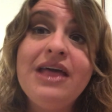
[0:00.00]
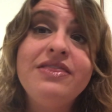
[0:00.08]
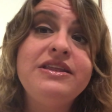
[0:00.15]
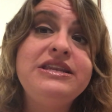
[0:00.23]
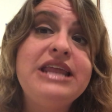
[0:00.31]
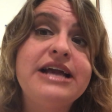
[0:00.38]

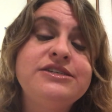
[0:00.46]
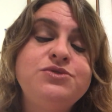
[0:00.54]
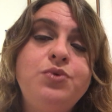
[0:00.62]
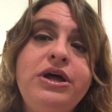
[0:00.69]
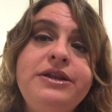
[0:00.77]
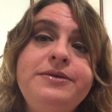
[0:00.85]
The next
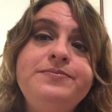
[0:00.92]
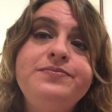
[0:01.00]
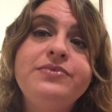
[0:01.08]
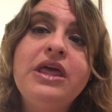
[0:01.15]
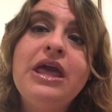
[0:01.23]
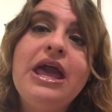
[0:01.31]
one
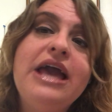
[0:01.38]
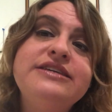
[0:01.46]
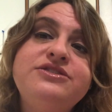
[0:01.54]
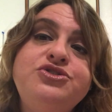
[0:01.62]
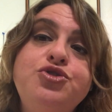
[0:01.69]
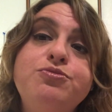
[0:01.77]

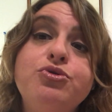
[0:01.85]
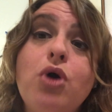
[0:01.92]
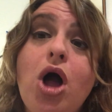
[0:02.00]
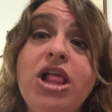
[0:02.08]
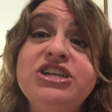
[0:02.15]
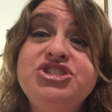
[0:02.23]
is
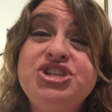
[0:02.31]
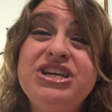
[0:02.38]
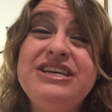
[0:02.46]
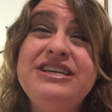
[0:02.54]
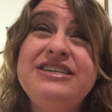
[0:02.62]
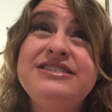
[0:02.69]

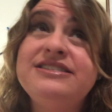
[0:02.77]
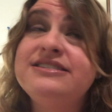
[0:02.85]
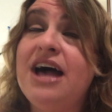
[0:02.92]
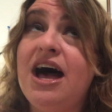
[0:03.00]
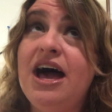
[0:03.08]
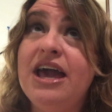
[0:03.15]
Numerology
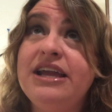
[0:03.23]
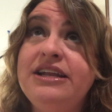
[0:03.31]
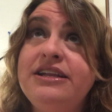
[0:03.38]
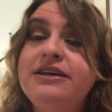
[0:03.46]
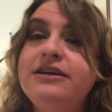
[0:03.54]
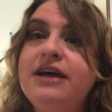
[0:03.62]

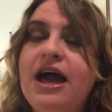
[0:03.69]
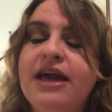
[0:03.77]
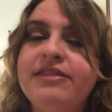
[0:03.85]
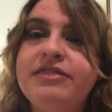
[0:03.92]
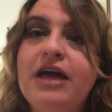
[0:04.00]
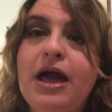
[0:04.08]
Sign,
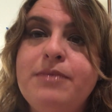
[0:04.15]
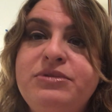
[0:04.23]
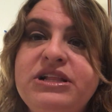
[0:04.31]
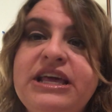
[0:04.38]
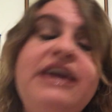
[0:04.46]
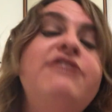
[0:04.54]
I
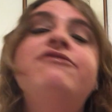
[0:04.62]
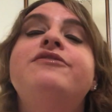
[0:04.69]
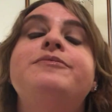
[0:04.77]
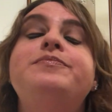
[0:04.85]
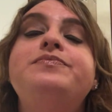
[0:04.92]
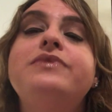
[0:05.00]
believe.
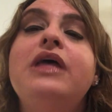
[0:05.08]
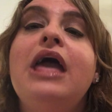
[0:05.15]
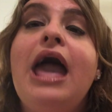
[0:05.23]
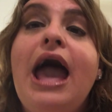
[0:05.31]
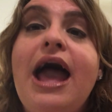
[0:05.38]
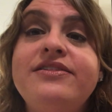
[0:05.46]

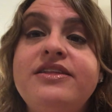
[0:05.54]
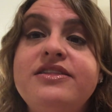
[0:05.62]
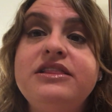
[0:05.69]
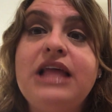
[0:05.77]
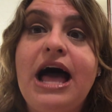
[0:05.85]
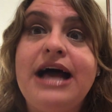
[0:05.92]
And then
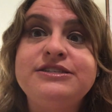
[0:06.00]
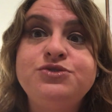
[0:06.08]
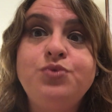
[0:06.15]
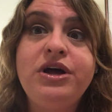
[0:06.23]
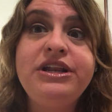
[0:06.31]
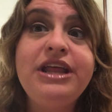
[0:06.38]
the
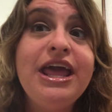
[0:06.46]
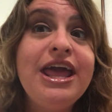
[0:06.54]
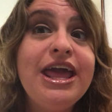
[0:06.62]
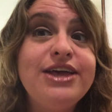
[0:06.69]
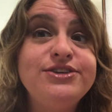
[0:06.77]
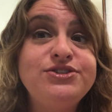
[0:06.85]
last one
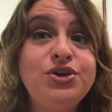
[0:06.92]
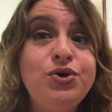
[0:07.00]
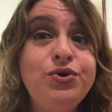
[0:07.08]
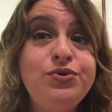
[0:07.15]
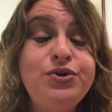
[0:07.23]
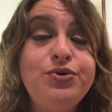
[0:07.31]
is
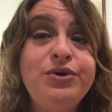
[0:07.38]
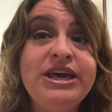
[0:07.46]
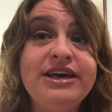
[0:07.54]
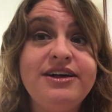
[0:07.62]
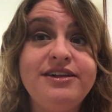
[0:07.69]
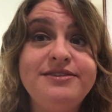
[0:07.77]
Hoodoo
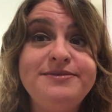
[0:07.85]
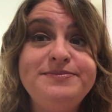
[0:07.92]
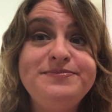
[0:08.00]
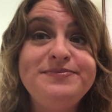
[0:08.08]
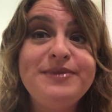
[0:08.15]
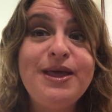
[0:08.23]
Hill.
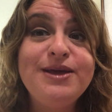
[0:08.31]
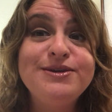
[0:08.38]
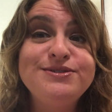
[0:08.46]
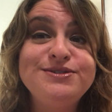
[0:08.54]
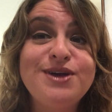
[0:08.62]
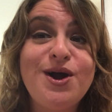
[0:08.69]

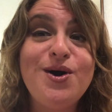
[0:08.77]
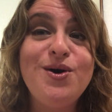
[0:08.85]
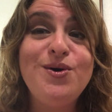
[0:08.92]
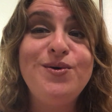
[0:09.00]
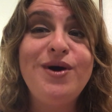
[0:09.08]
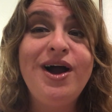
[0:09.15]

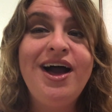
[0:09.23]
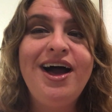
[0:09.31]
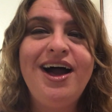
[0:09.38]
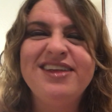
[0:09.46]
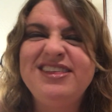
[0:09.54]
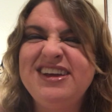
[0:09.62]
So
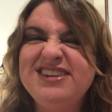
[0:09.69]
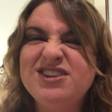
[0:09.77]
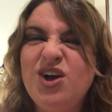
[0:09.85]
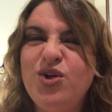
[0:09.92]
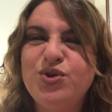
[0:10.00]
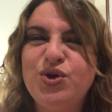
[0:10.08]
I think it's
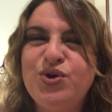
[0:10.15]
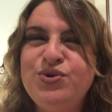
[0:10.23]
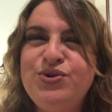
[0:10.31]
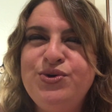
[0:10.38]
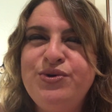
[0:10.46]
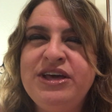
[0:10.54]
called
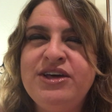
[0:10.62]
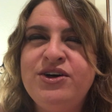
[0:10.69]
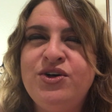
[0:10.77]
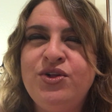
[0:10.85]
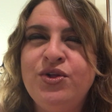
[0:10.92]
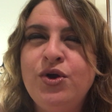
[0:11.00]
Hoodoo
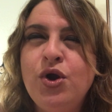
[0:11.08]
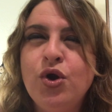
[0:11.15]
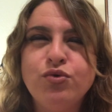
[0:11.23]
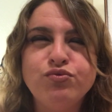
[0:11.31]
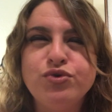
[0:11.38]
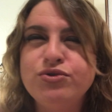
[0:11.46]
Hill
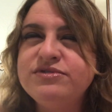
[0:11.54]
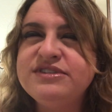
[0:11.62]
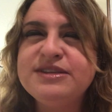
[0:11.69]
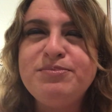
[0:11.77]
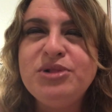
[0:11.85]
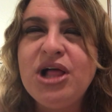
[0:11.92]
Root
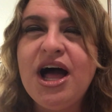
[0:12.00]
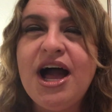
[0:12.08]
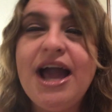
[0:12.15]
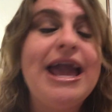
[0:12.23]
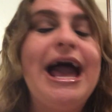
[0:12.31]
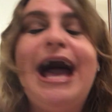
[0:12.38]

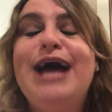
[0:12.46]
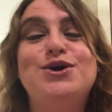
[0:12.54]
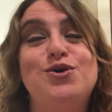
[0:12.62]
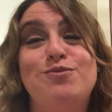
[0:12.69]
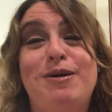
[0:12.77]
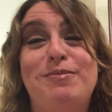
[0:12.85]
Supply. I
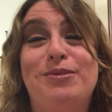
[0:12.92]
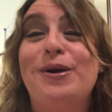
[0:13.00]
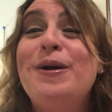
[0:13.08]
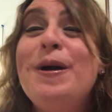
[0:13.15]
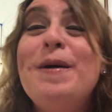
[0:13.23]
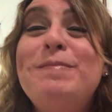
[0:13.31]
don't
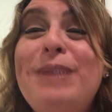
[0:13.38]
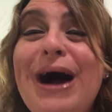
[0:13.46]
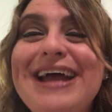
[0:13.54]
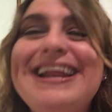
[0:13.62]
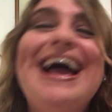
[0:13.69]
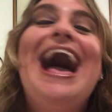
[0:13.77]
remember.
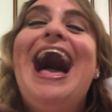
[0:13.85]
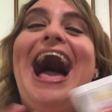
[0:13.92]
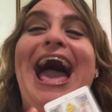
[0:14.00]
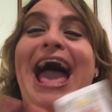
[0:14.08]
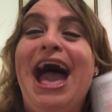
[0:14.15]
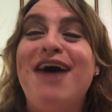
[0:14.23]
But
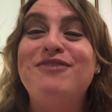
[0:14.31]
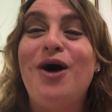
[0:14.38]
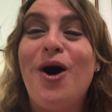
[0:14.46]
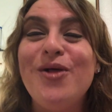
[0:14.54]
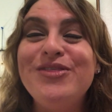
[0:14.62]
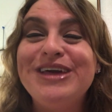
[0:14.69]
I have
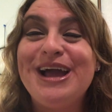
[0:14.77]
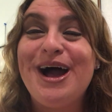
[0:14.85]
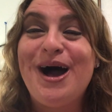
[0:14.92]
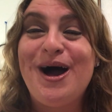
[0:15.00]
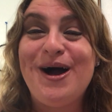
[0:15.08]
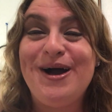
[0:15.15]
all
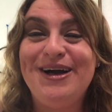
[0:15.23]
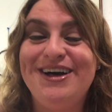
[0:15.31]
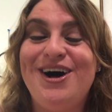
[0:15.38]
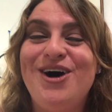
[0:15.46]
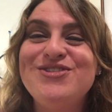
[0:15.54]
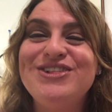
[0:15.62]

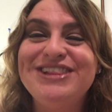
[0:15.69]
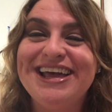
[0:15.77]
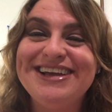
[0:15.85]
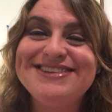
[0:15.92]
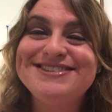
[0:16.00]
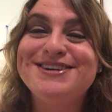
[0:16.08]
the
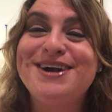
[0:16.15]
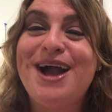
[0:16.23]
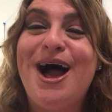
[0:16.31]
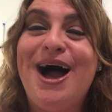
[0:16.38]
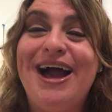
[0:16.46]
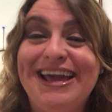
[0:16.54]
links
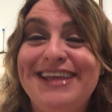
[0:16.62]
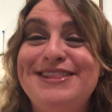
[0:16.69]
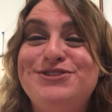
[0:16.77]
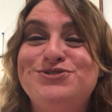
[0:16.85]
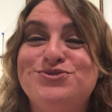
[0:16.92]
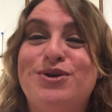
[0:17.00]
in
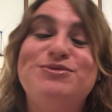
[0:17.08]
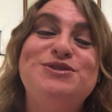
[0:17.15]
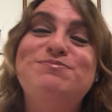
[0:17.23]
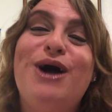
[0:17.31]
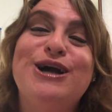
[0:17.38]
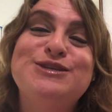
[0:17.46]
the
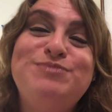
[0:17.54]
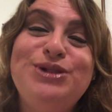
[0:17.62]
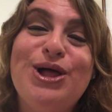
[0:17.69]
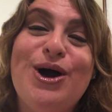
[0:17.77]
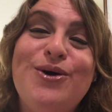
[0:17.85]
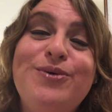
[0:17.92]
description box
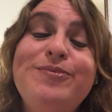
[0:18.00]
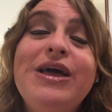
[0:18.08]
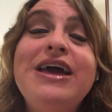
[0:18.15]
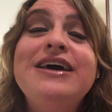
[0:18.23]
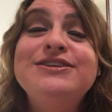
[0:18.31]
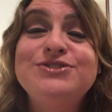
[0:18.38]
below,
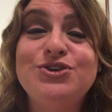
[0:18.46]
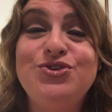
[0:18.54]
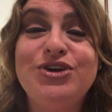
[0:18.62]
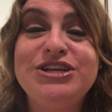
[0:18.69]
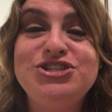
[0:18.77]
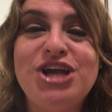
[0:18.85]
so
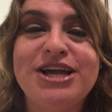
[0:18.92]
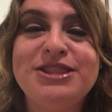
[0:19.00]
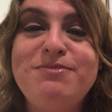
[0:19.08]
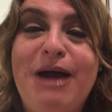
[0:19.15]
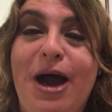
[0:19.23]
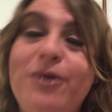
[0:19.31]
you can check
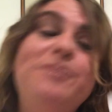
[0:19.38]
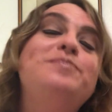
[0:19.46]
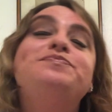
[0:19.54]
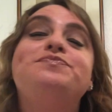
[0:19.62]
them out.